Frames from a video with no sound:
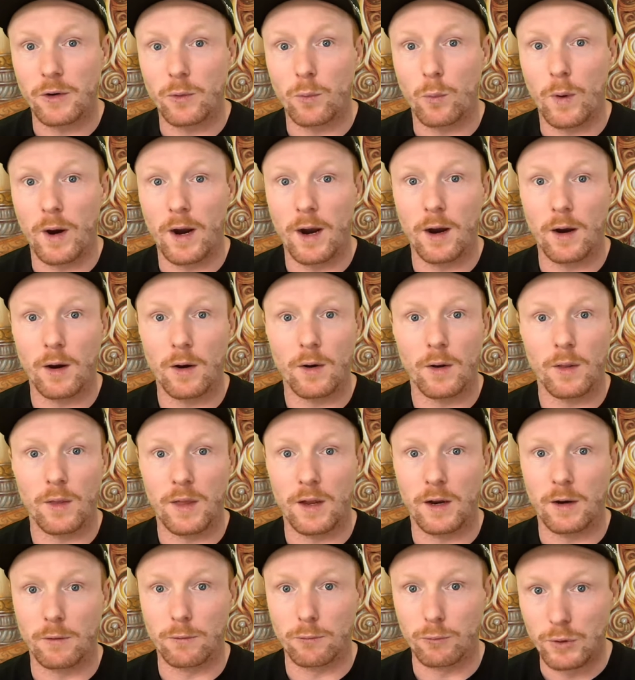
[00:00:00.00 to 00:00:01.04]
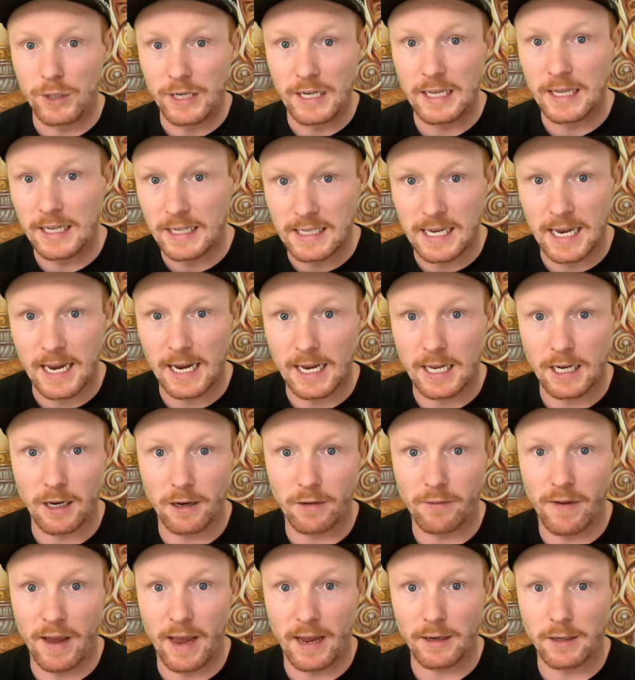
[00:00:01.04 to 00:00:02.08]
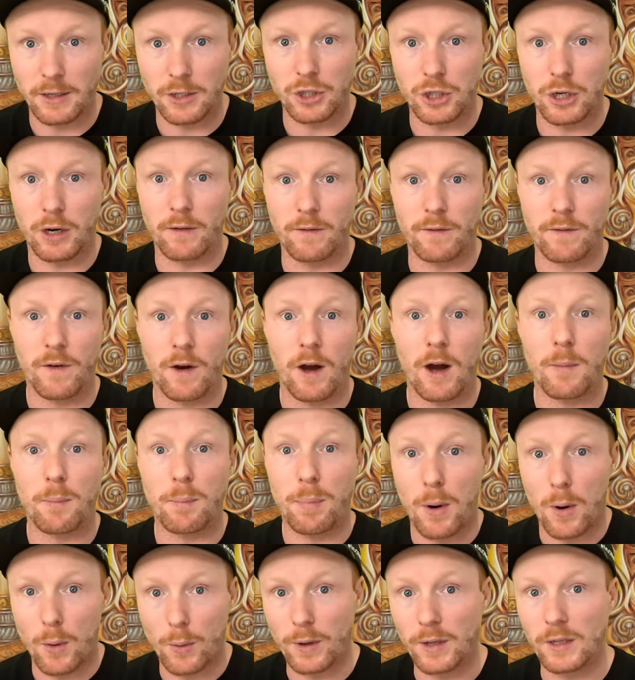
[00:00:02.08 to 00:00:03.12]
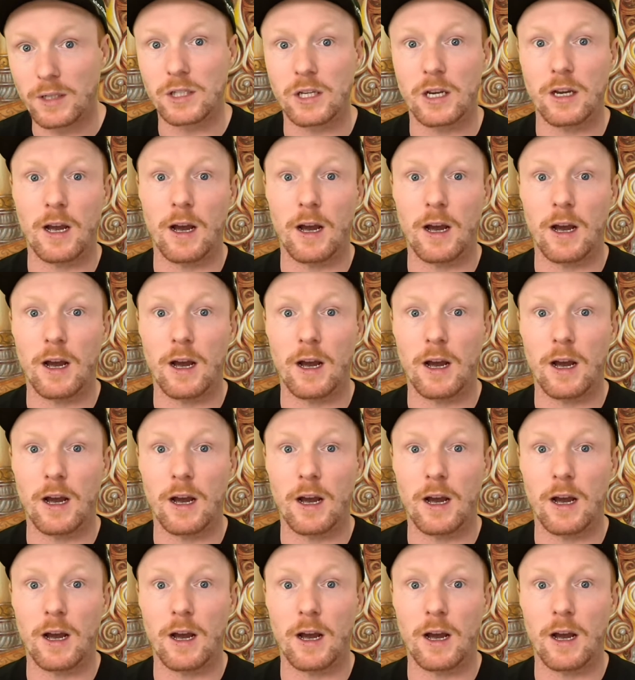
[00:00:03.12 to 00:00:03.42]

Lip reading: where they're really taking advantage of opponents